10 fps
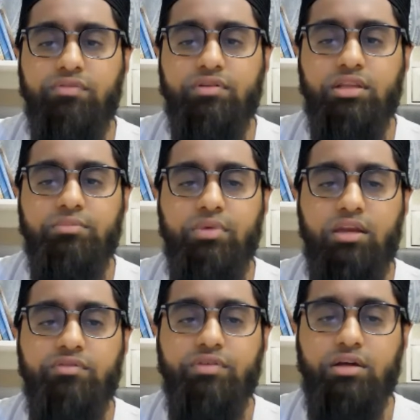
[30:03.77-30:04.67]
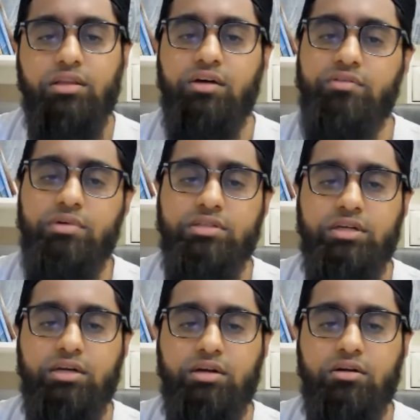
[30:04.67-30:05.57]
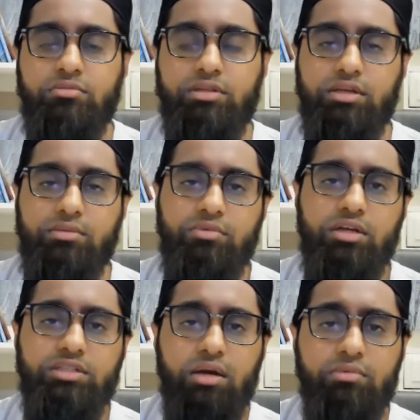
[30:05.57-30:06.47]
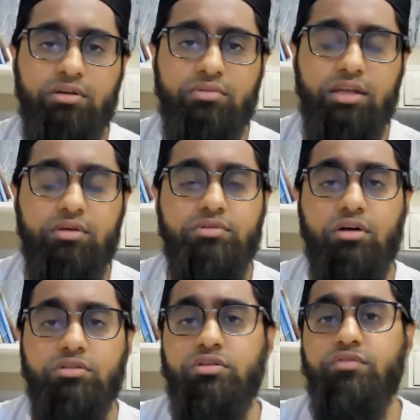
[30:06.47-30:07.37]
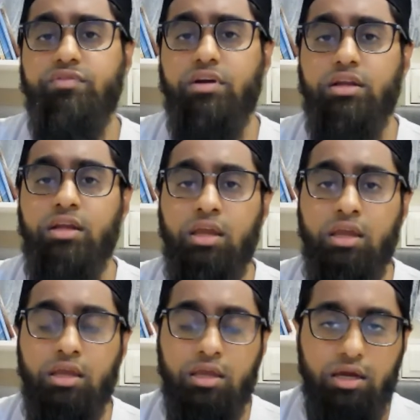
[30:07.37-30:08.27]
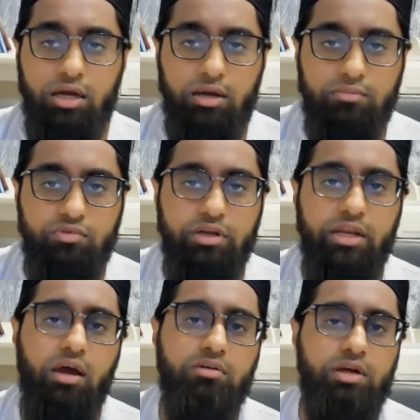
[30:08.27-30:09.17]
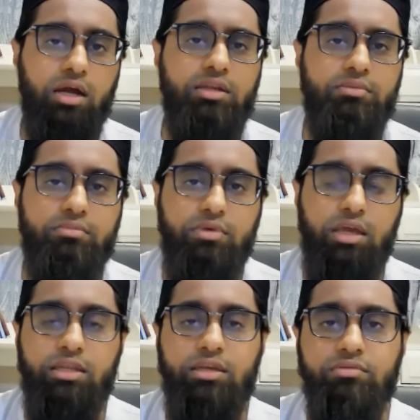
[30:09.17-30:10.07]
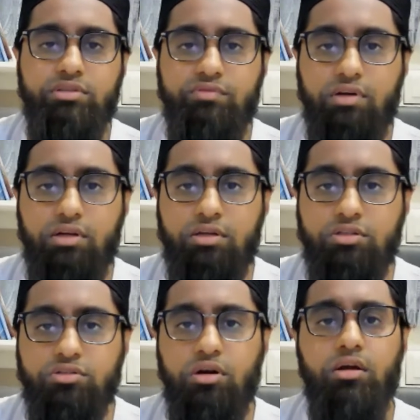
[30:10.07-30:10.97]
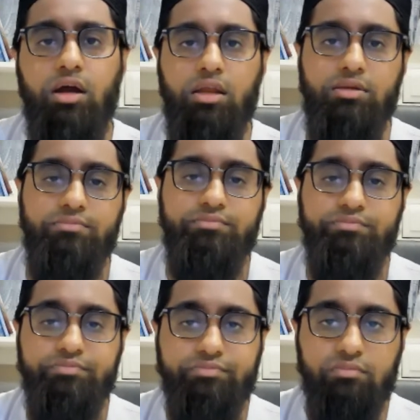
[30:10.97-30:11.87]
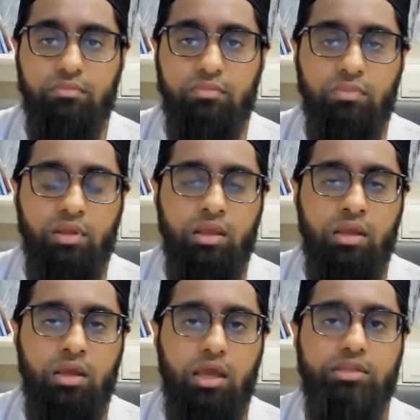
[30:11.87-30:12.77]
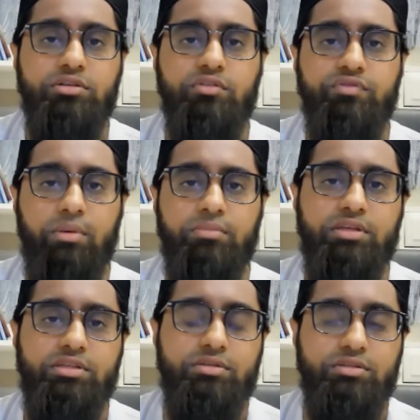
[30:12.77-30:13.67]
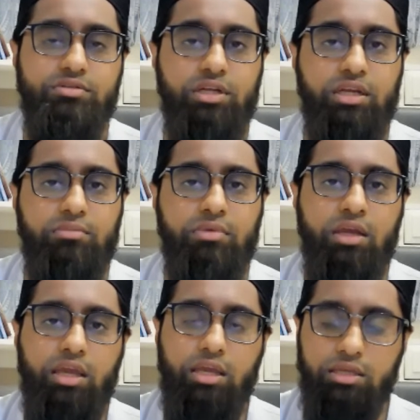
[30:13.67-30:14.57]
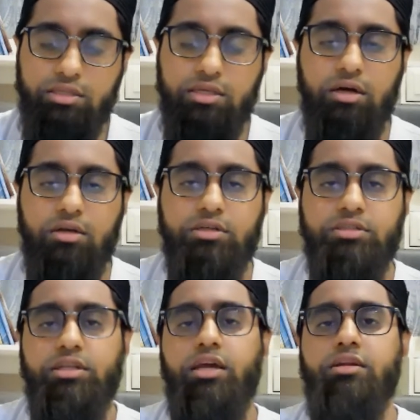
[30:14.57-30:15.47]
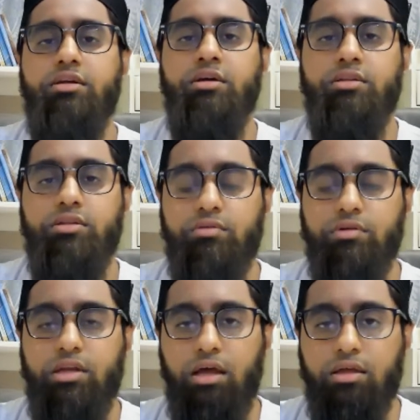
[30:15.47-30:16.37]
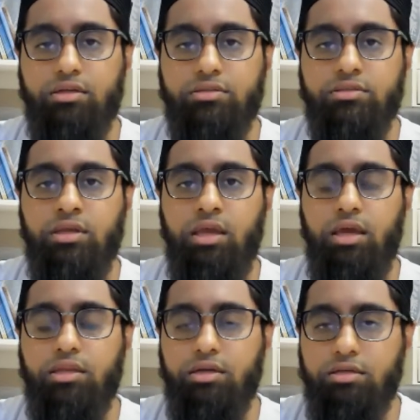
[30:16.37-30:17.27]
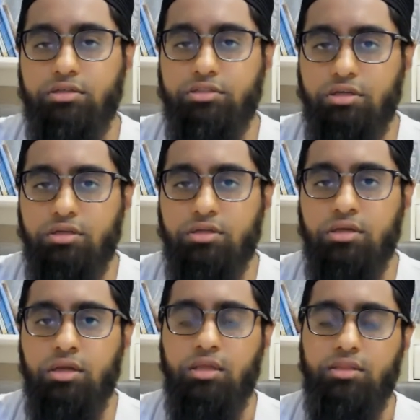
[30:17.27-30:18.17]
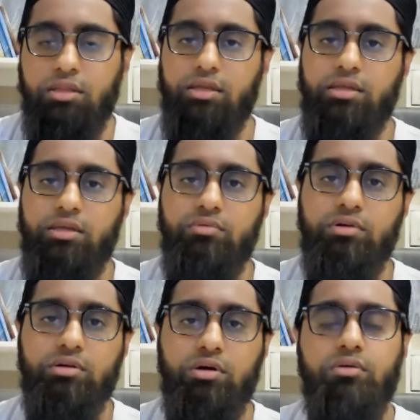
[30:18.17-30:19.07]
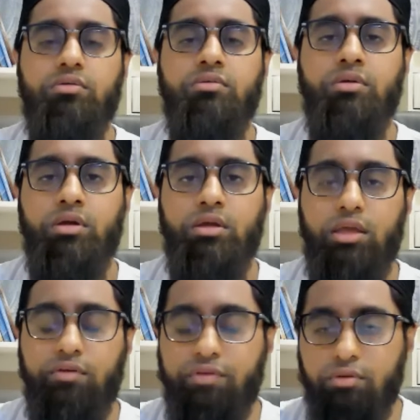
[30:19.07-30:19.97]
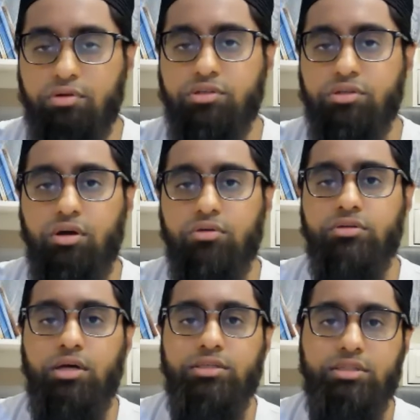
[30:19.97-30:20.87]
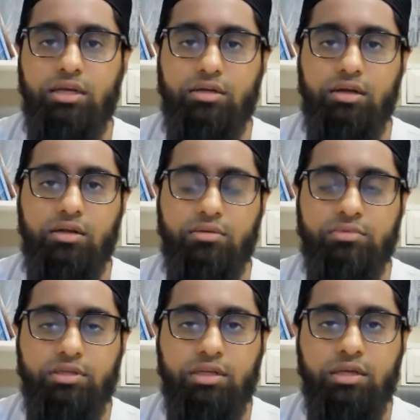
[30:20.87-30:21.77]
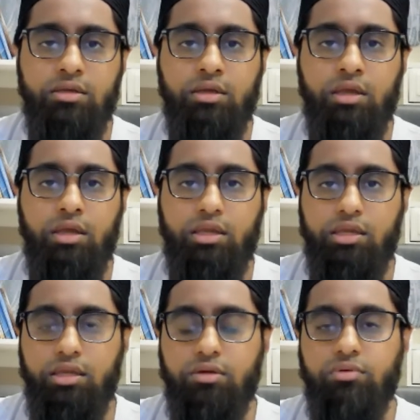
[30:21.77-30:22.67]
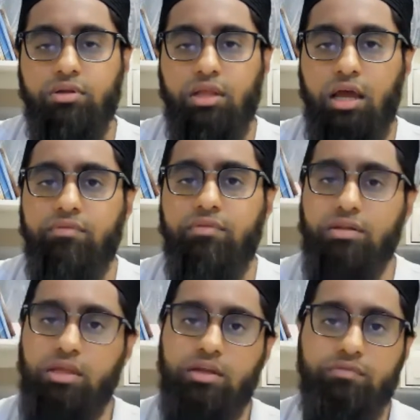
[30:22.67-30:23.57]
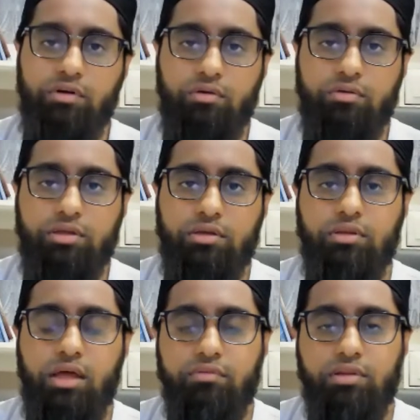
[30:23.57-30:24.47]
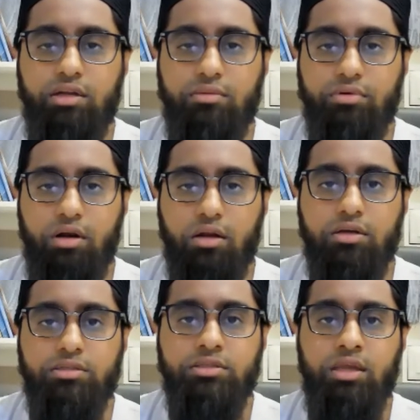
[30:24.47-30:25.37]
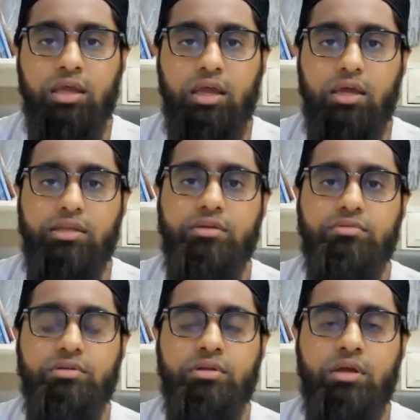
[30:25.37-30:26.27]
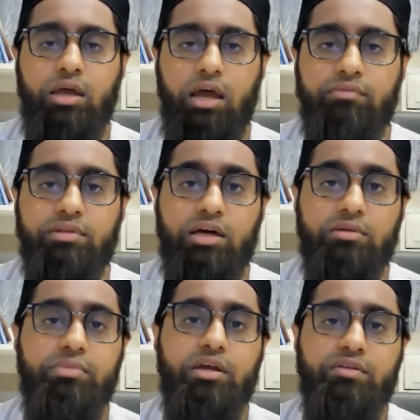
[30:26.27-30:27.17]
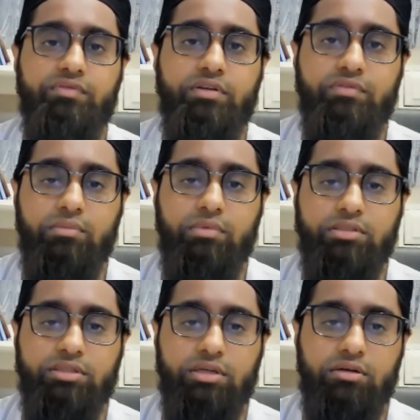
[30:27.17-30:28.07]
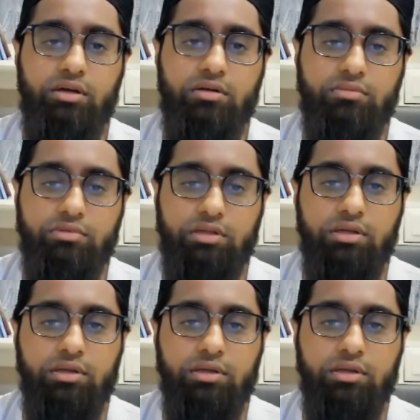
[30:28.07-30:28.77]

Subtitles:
definitely benefit a lot from Hazrat Ahrar rahmatullah. Maulana Jami rahmatullah was also a very renowned alim, and he was a very strong alim. And so from this dream, he did understand the realities. He understood that he will go, if he were to go to Hazrat Ihrar, he will have a lot of growth. He will have a lot of progress, and he will have a lot of benefit from Hazrat Ihrar.